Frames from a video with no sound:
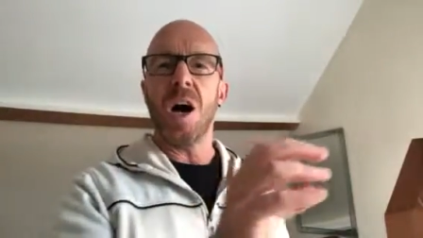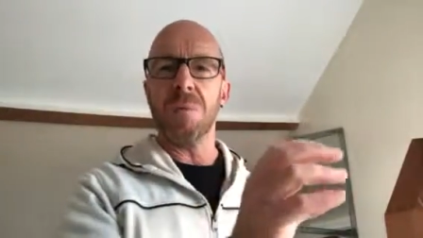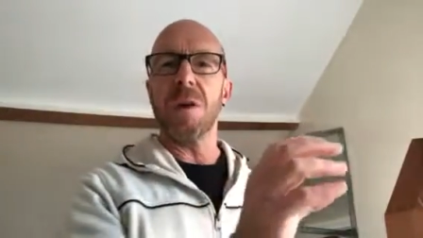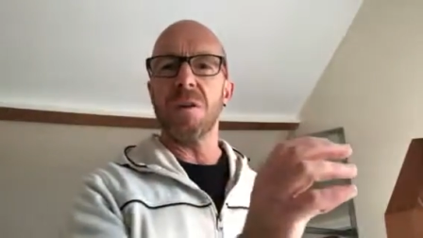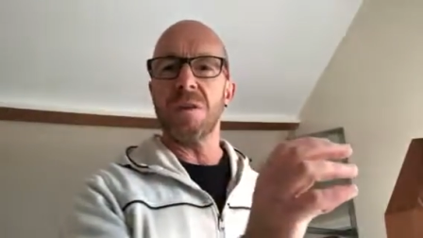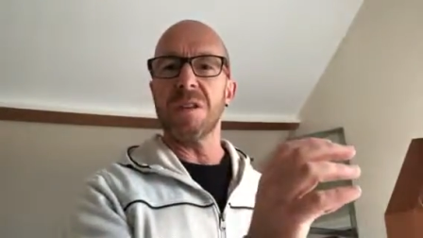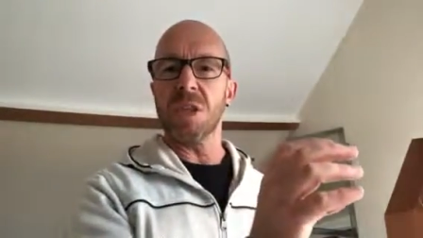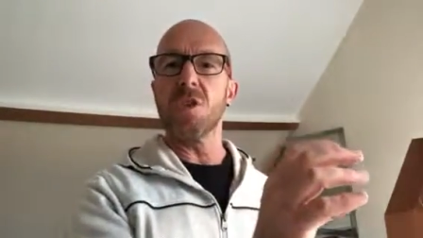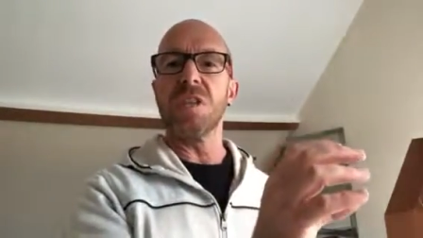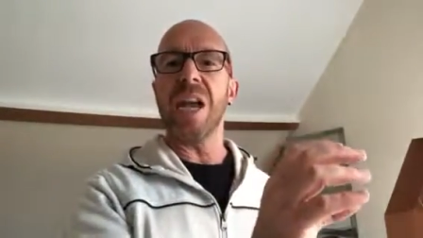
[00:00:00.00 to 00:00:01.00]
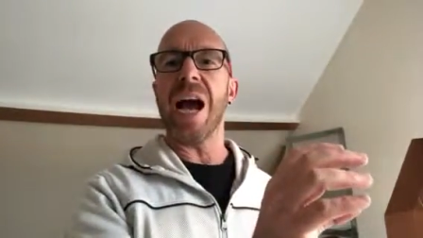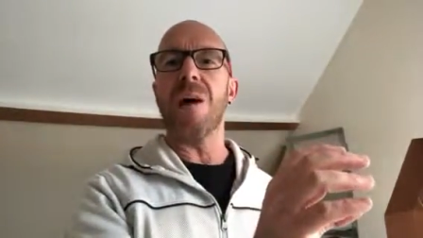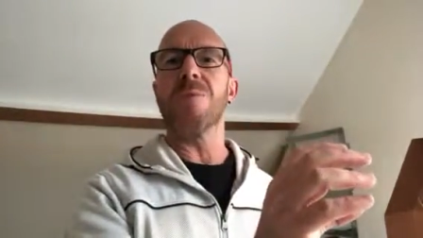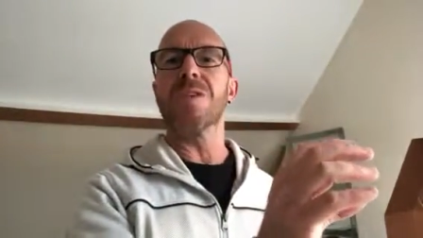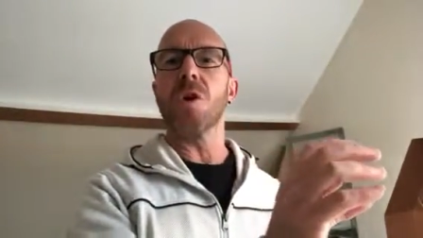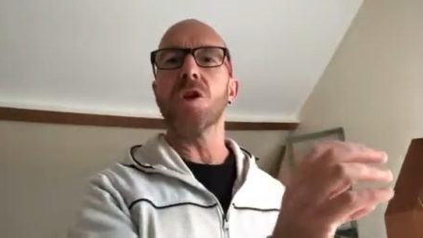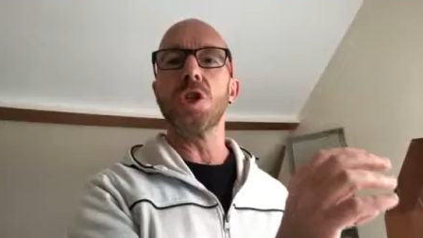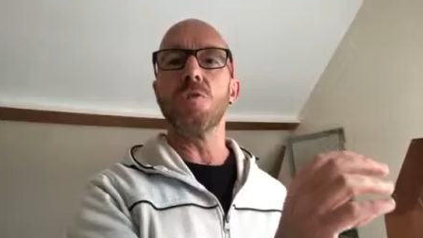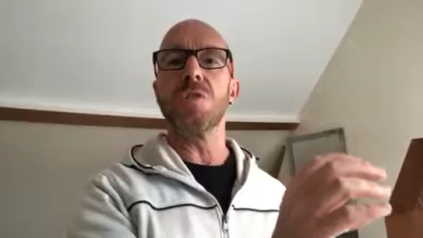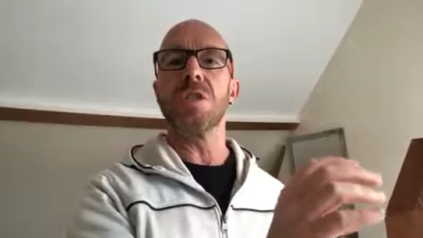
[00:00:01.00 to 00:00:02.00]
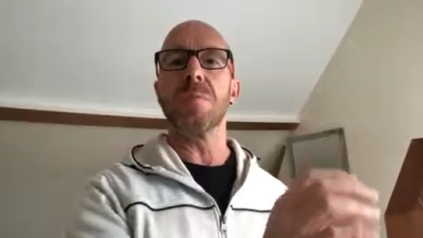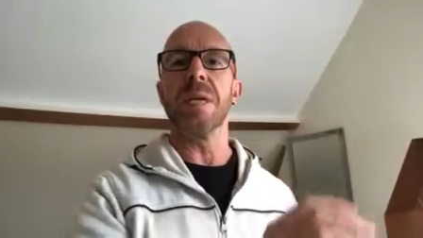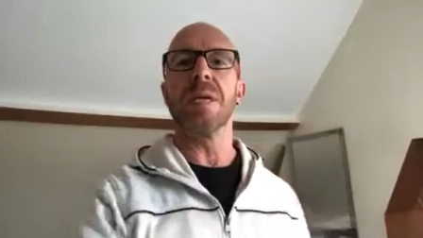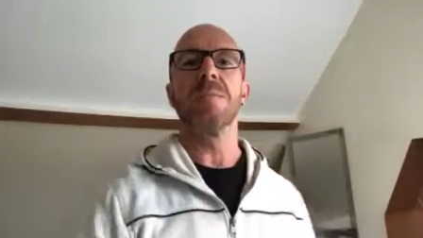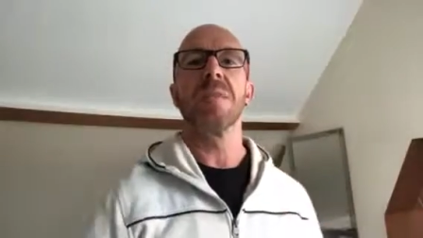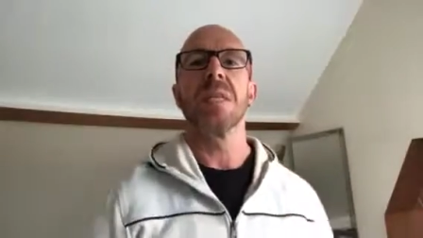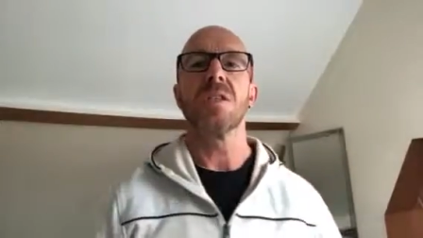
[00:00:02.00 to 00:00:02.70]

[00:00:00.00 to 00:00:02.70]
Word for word: I'm not as good now as I used to be.